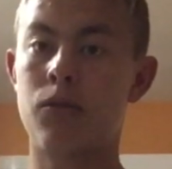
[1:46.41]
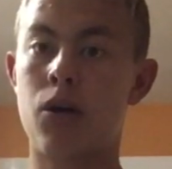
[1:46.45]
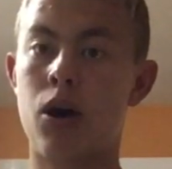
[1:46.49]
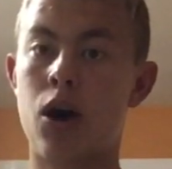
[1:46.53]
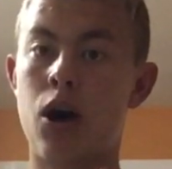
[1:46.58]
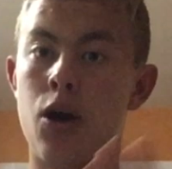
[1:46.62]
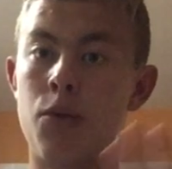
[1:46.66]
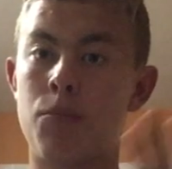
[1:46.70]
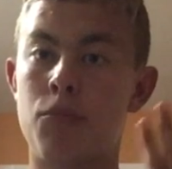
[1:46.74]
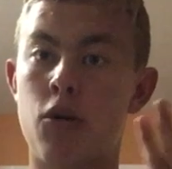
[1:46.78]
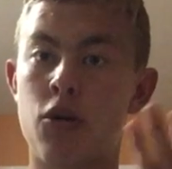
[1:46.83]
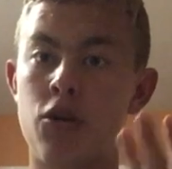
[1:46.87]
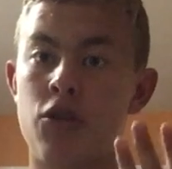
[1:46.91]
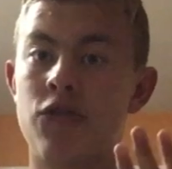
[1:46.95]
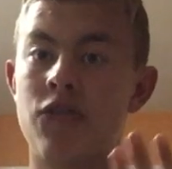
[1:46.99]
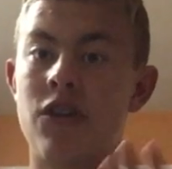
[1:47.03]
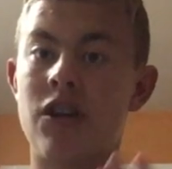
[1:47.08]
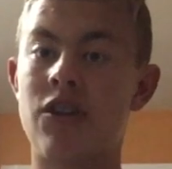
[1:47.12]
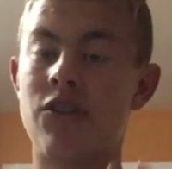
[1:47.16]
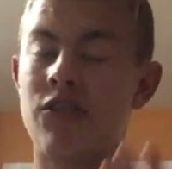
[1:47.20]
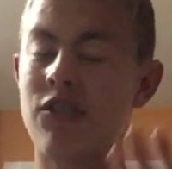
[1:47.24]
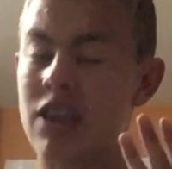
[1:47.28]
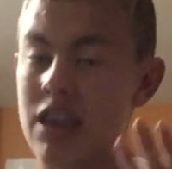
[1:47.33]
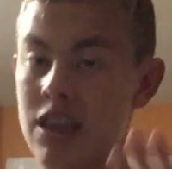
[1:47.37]
Mario
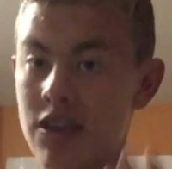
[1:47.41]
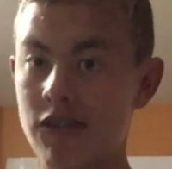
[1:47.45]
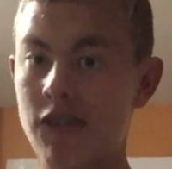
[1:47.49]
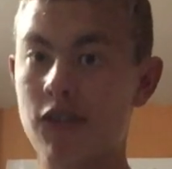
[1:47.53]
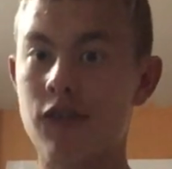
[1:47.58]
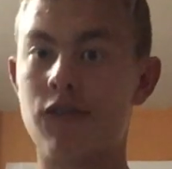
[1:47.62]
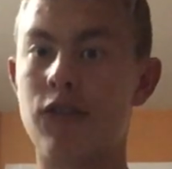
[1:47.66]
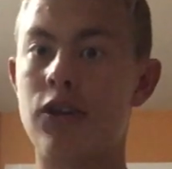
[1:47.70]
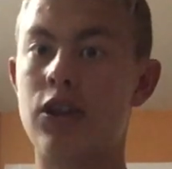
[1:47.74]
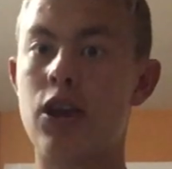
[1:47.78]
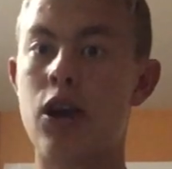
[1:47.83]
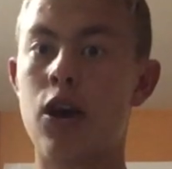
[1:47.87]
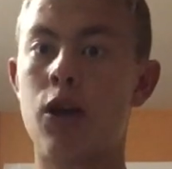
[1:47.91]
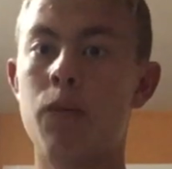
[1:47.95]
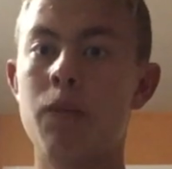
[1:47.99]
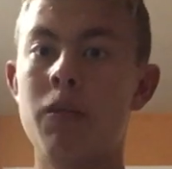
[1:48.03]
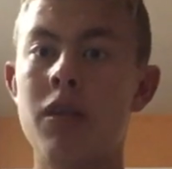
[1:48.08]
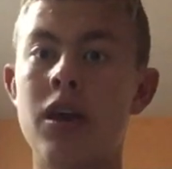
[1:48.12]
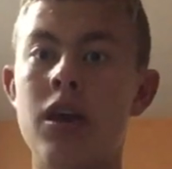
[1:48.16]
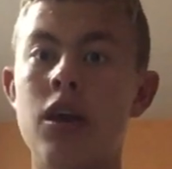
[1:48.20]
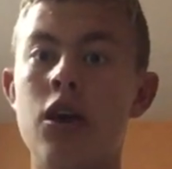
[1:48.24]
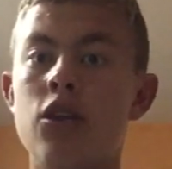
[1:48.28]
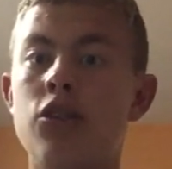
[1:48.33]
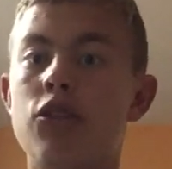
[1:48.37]
Tennis Aces video,
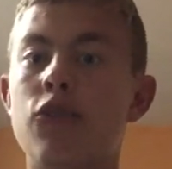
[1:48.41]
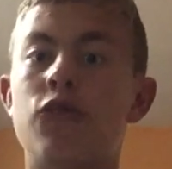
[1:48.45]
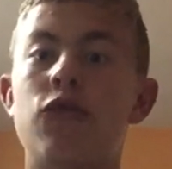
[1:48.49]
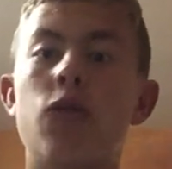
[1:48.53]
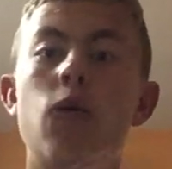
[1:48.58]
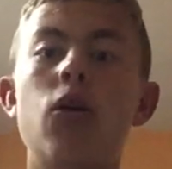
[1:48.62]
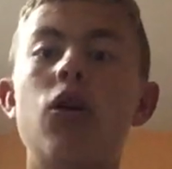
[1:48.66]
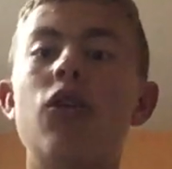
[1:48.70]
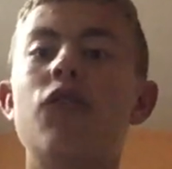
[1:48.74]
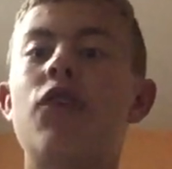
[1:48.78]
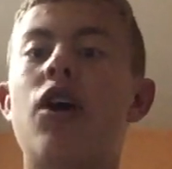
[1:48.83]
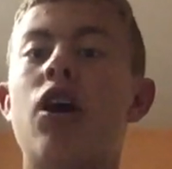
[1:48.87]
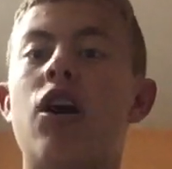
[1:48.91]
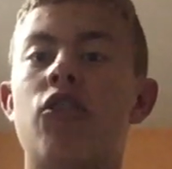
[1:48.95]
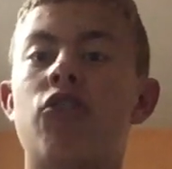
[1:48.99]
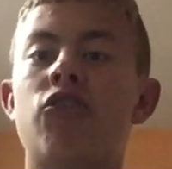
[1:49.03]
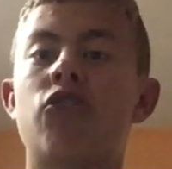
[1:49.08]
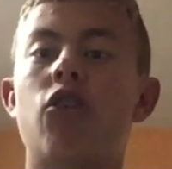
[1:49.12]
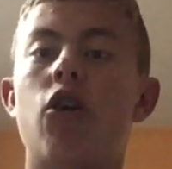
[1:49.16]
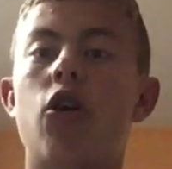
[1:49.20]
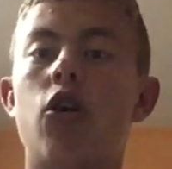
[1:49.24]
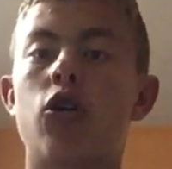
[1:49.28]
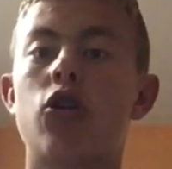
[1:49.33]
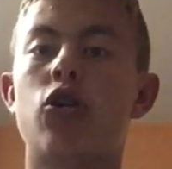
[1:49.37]
the 4 of
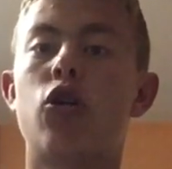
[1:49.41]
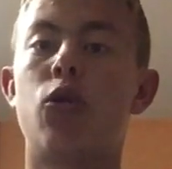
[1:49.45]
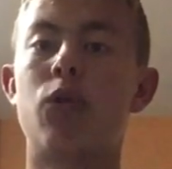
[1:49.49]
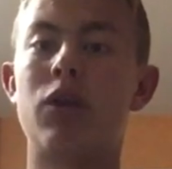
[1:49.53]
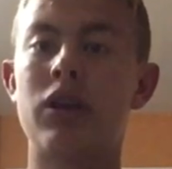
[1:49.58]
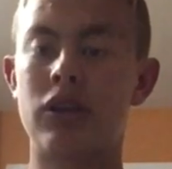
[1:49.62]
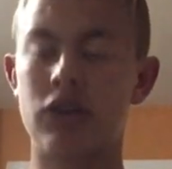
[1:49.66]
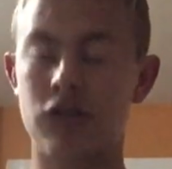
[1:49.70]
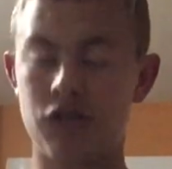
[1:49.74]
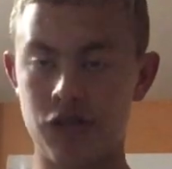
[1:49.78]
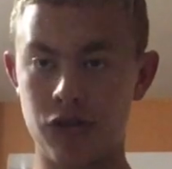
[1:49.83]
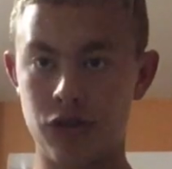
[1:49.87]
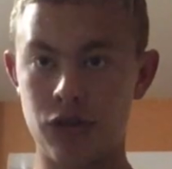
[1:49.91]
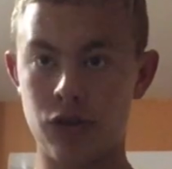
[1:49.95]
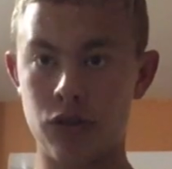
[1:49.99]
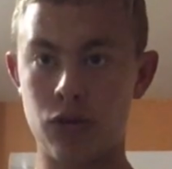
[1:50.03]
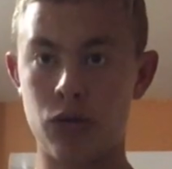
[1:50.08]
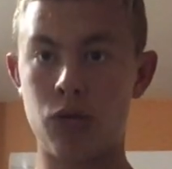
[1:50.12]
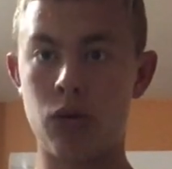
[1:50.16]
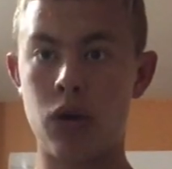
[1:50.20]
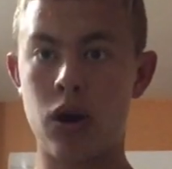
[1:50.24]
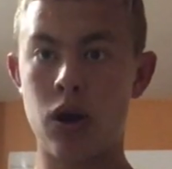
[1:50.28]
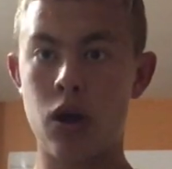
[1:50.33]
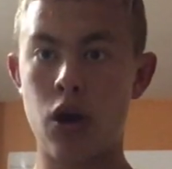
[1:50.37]
us are going
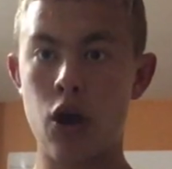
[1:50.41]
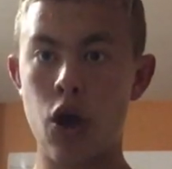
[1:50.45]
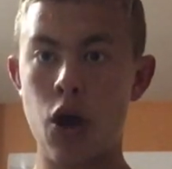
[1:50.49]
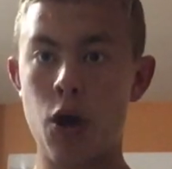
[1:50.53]
to